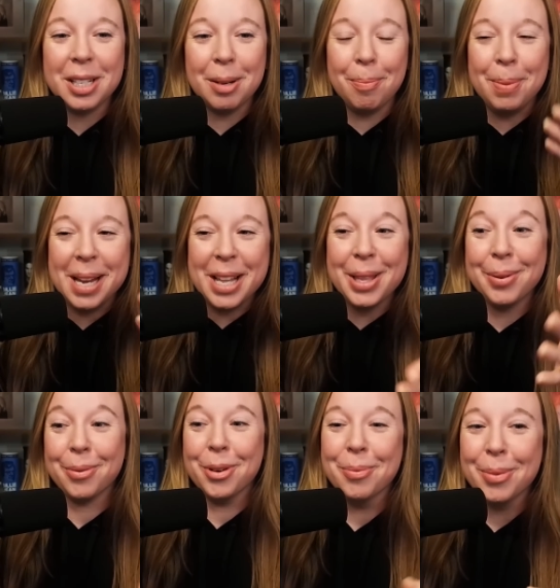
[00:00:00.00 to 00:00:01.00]
to be in the
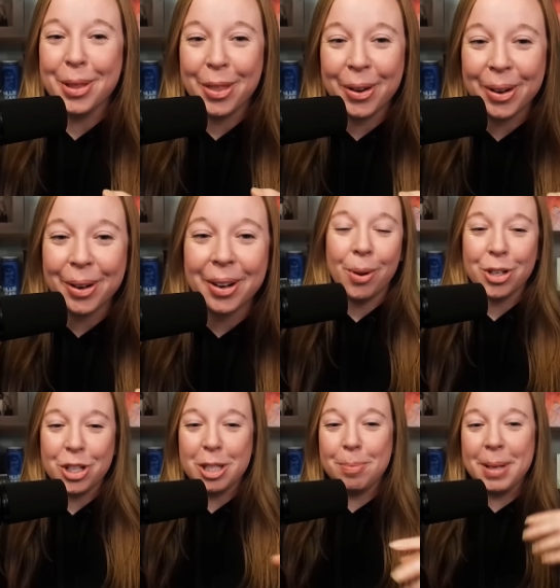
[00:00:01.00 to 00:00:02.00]
room with her while
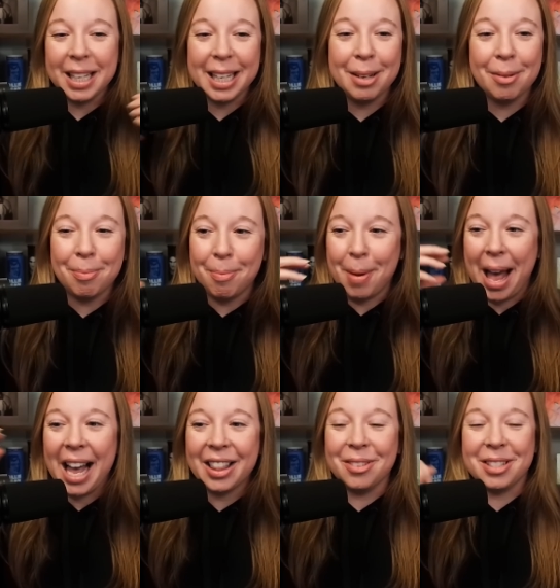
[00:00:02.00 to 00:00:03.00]
she's peeling
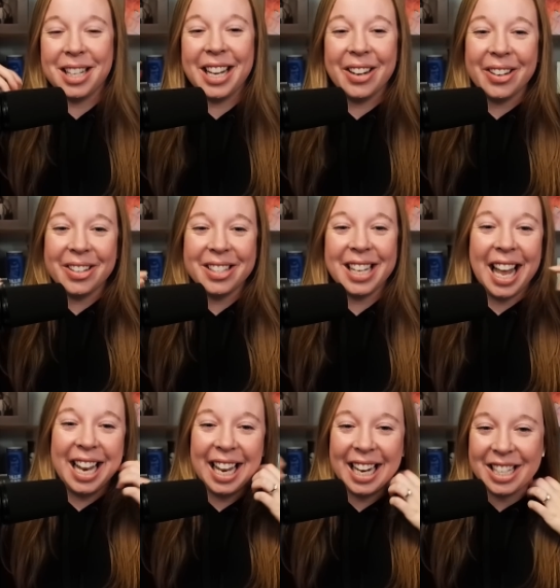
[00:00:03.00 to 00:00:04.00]
back those layers
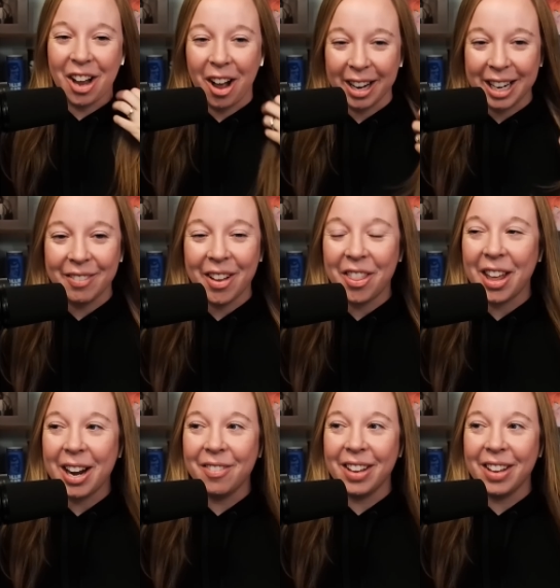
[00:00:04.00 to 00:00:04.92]
and like talking about that, I'm